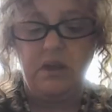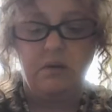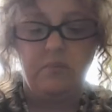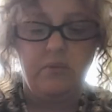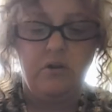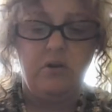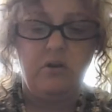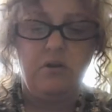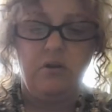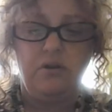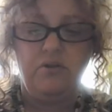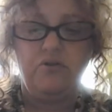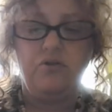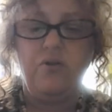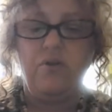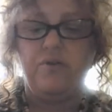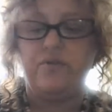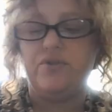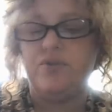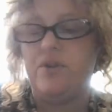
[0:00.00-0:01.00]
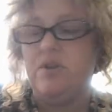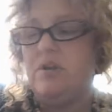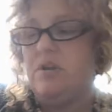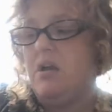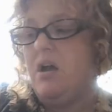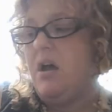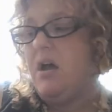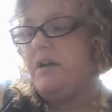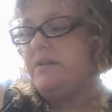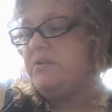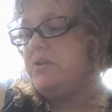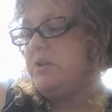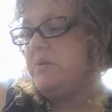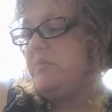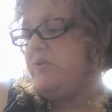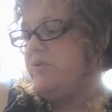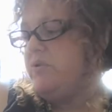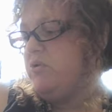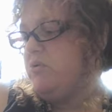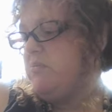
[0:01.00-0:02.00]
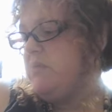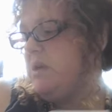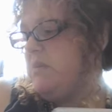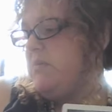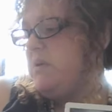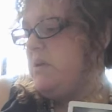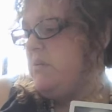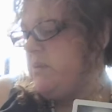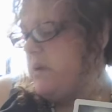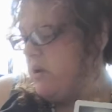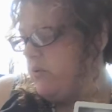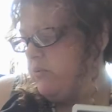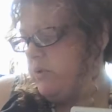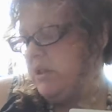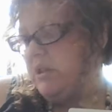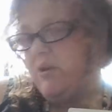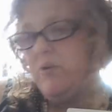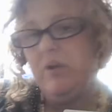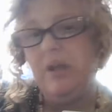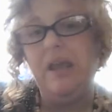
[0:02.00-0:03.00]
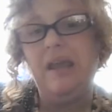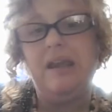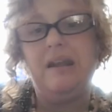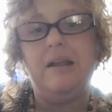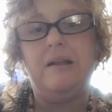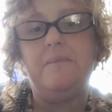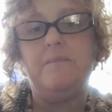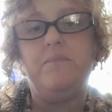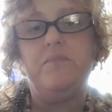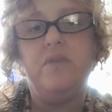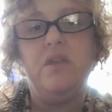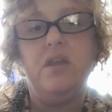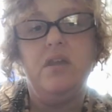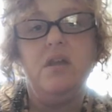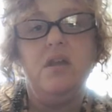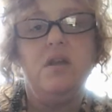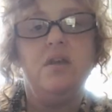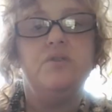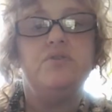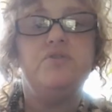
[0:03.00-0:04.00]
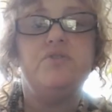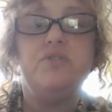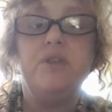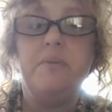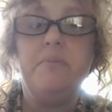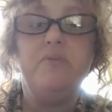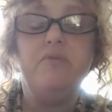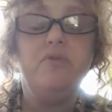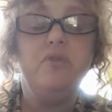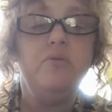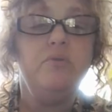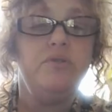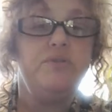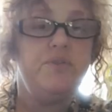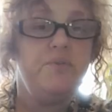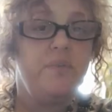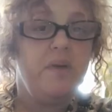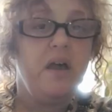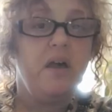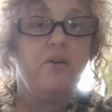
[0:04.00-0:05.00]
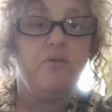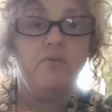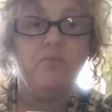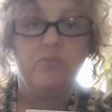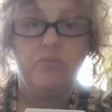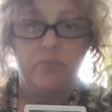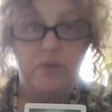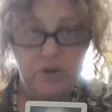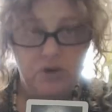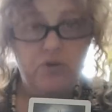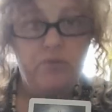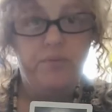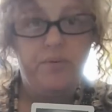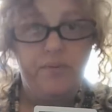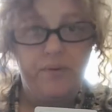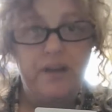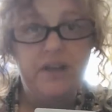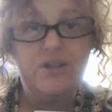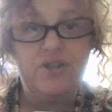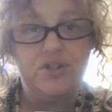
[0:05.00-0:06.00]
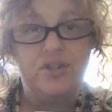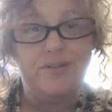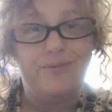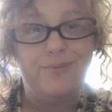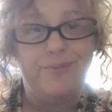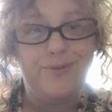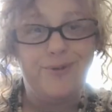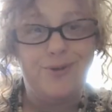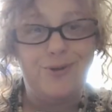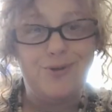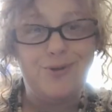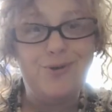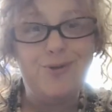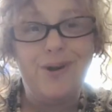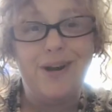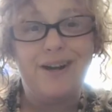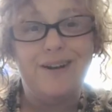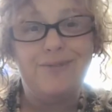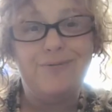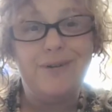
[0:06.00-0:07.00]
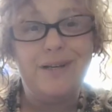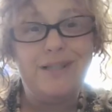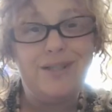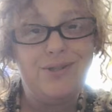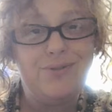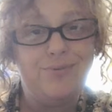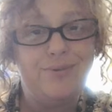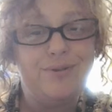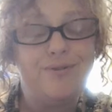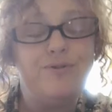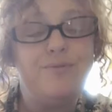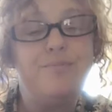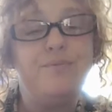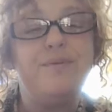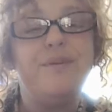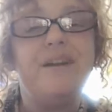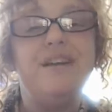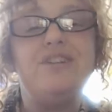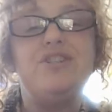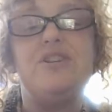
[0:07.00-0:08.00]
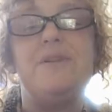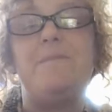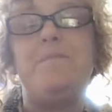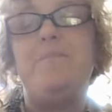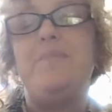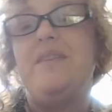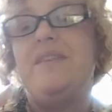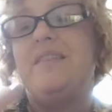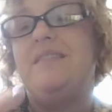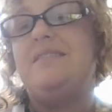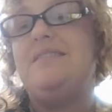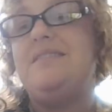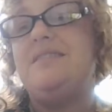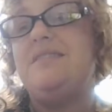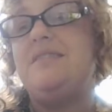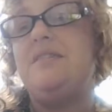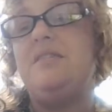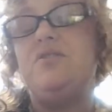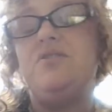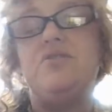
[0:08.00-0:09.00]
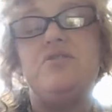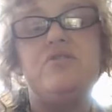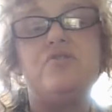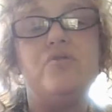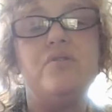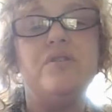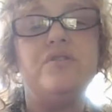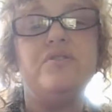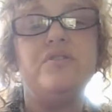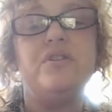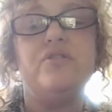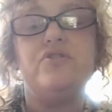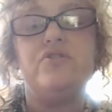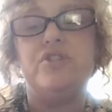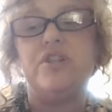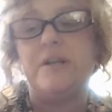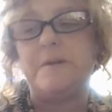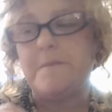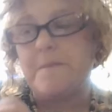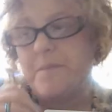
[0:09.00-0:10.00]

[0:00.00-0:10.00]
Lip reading: I'm going to indulge. Some of you, it may be about relocating. Some of you, it's about recuperation, for sure. Rest and recuperation. This is Six of Swords energy.